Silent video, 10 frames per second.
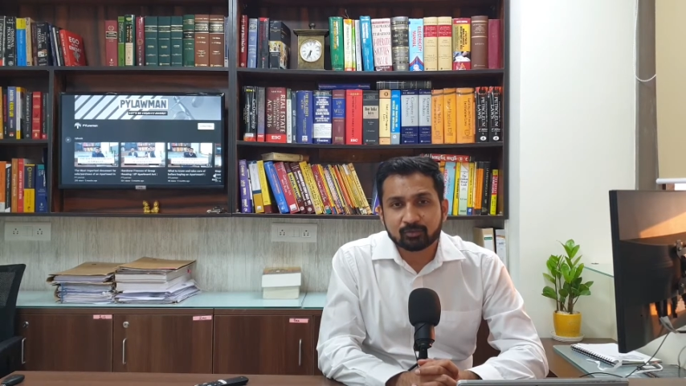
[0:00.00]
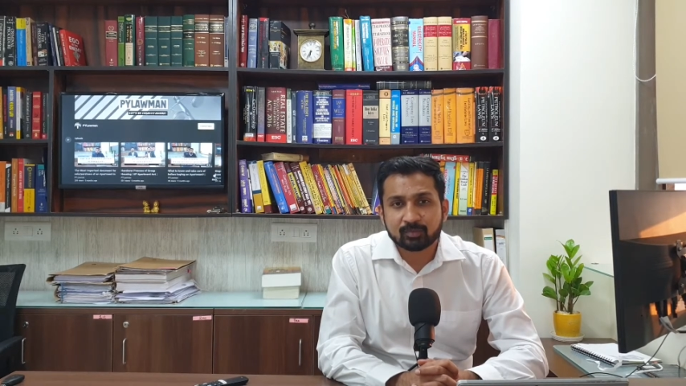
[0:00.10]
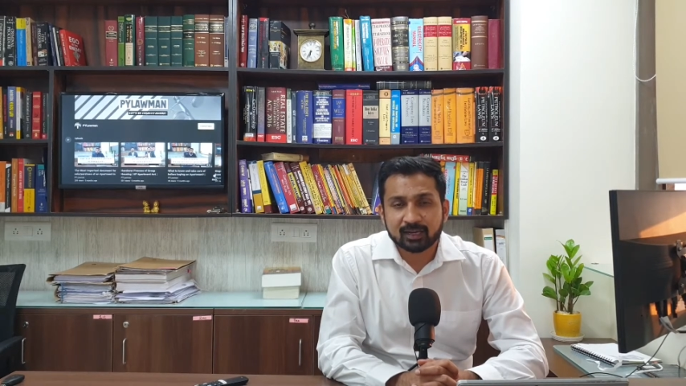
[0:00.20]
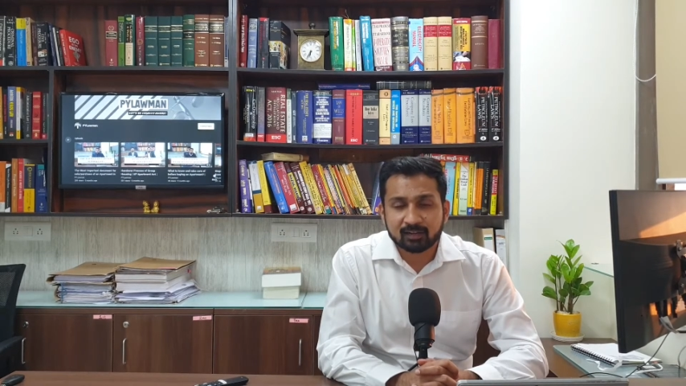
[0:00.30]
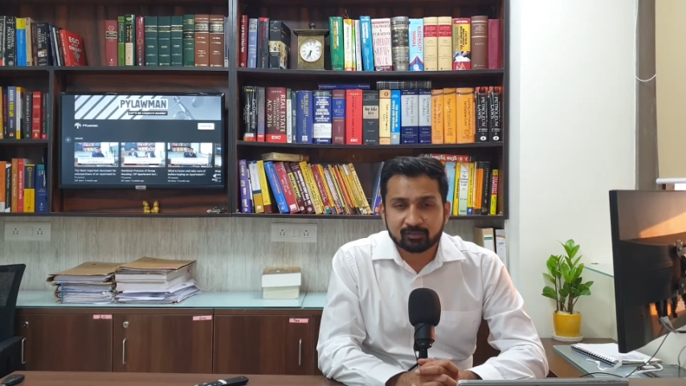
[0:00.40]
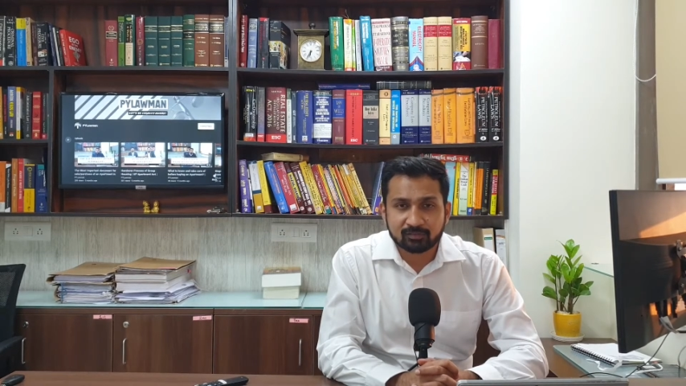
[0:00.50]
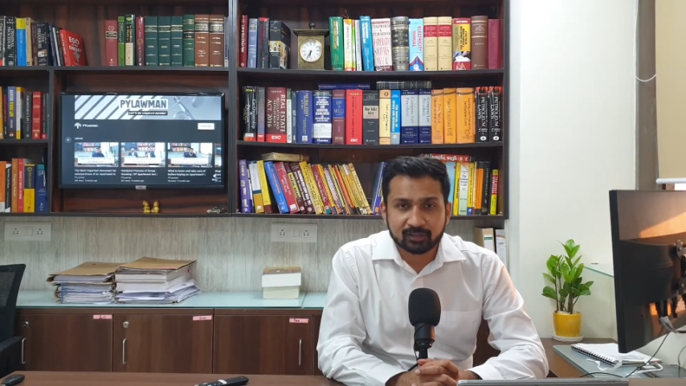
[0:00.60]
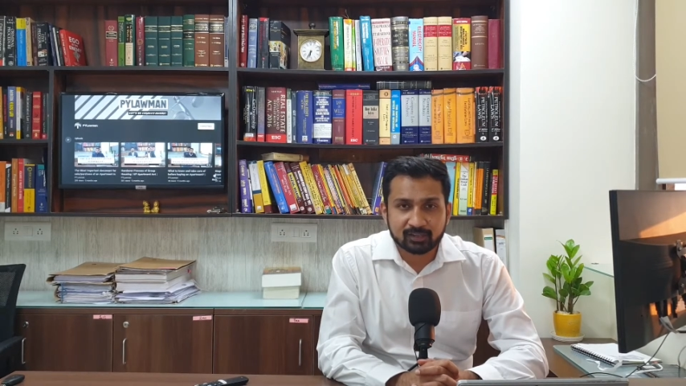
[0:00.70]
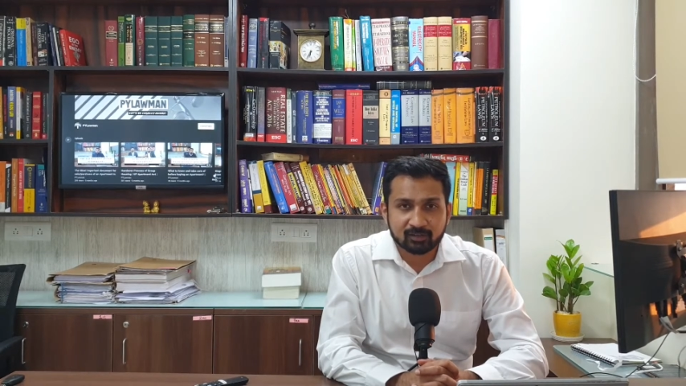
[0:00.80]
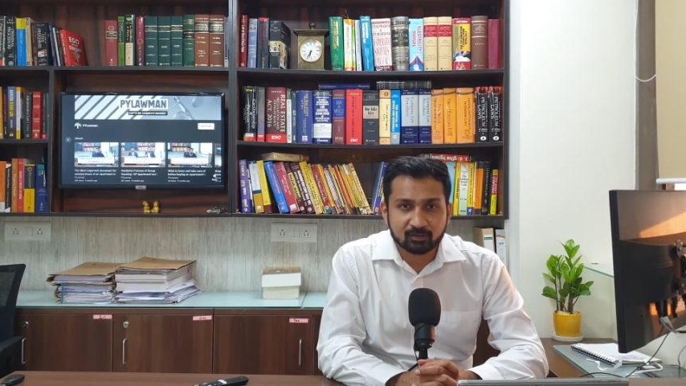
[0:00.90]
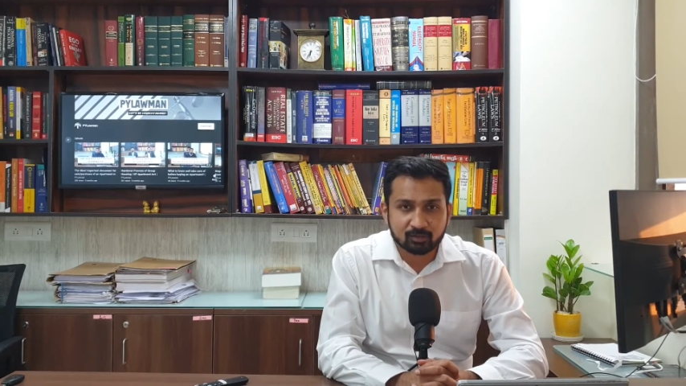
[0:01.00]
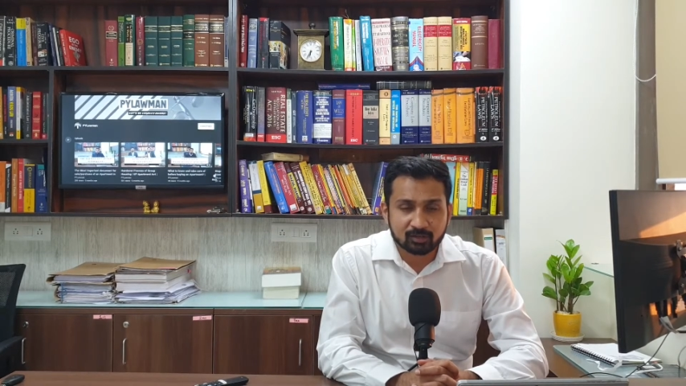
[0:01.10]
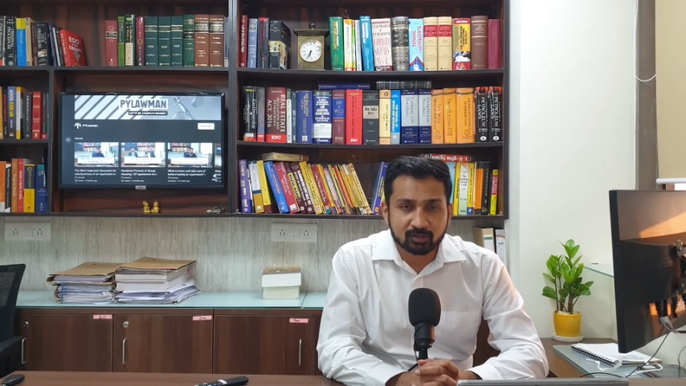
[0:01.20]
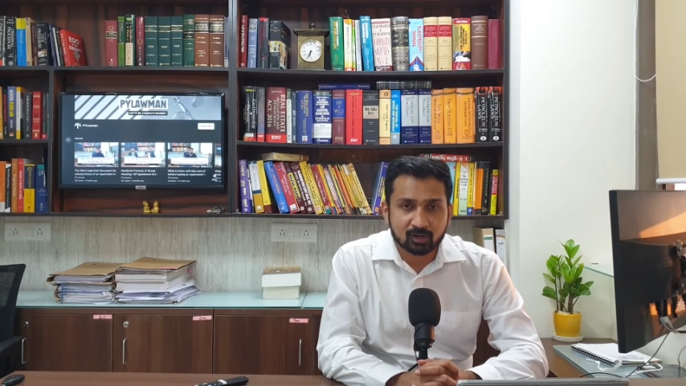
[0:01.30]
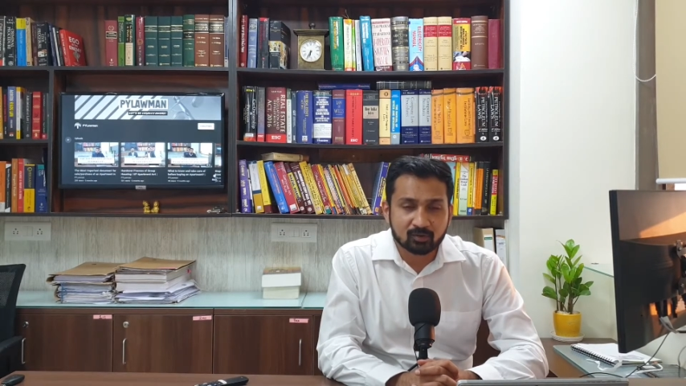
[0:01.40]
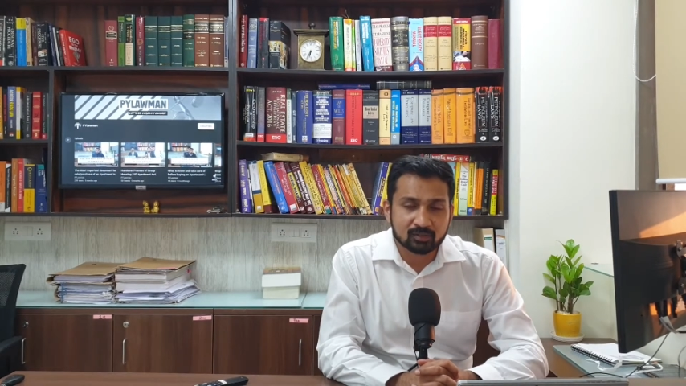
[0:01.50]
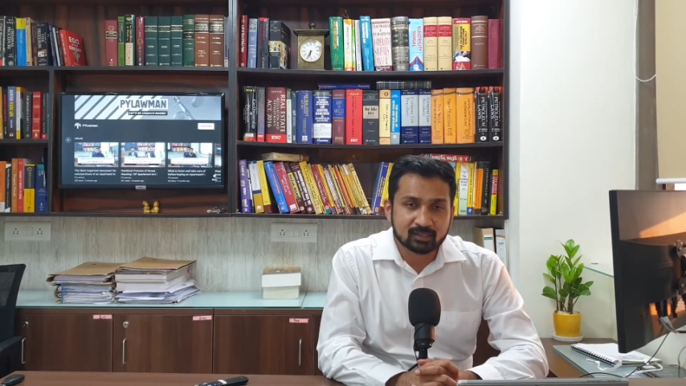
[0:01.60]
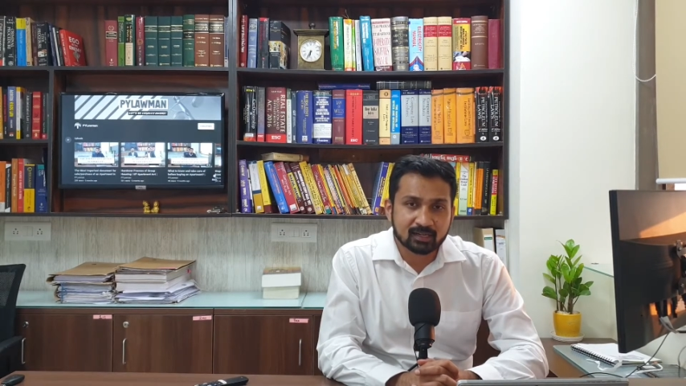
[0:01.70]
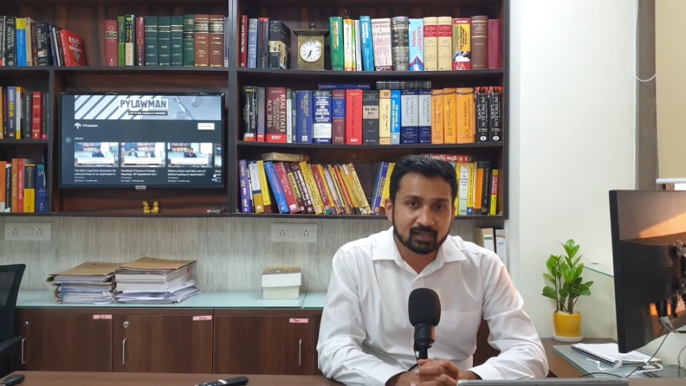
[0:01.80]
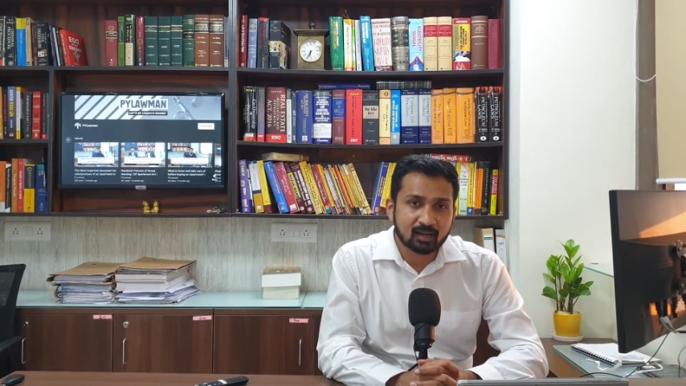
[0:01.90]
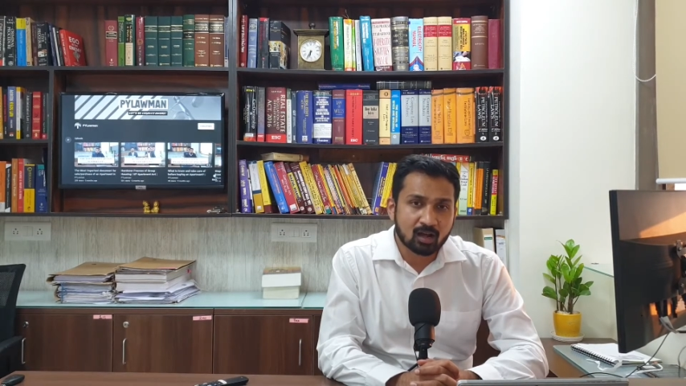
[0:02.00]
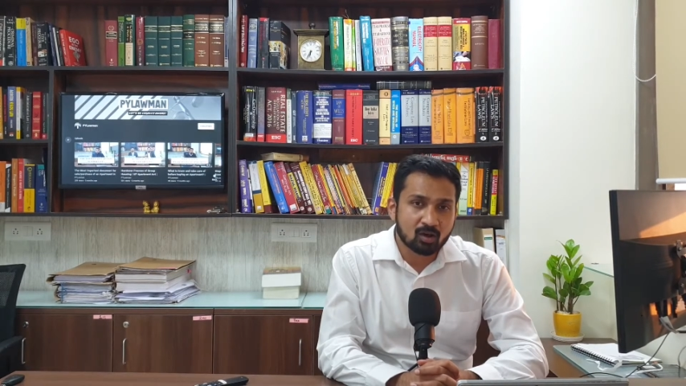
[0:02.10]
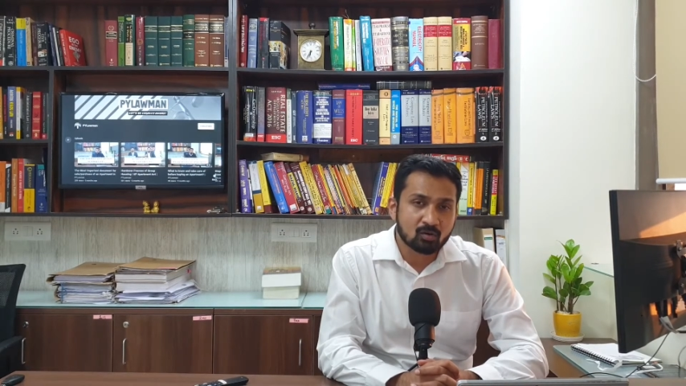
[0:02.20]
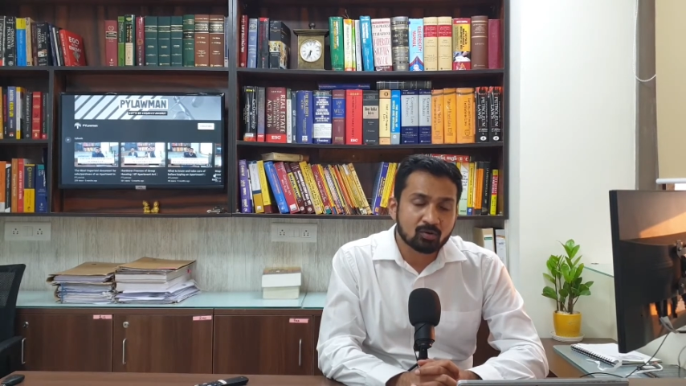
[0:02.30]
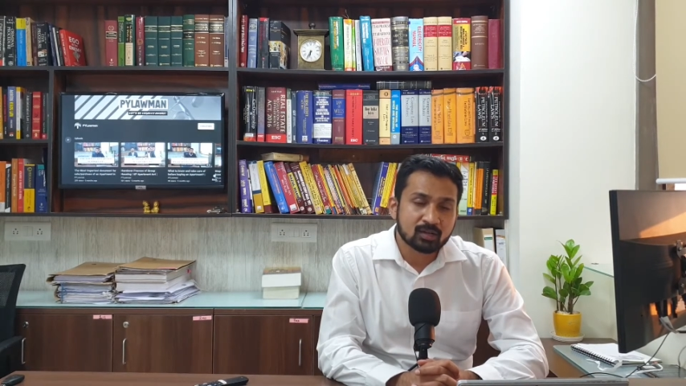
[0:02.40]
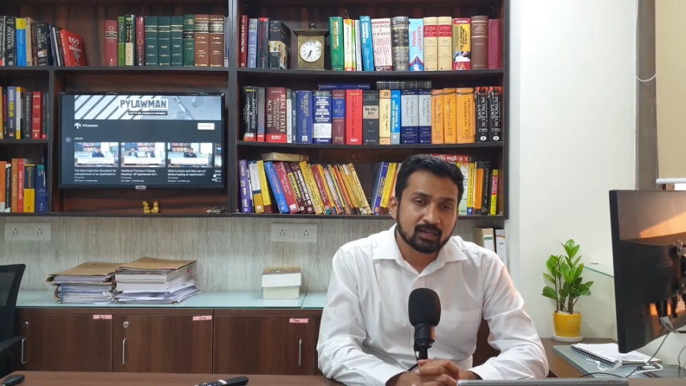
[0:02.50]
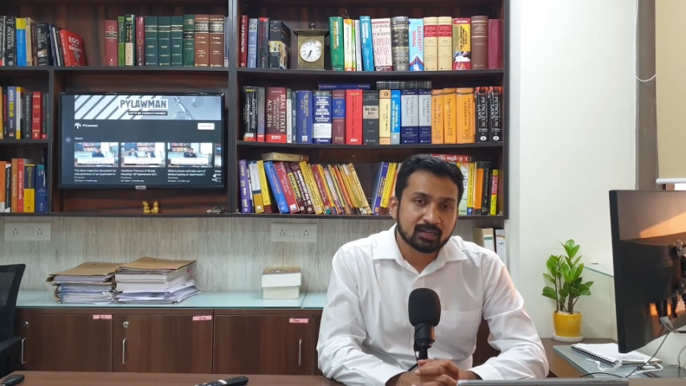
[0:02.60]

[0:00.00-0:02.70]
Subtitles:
you may have a very good ground that how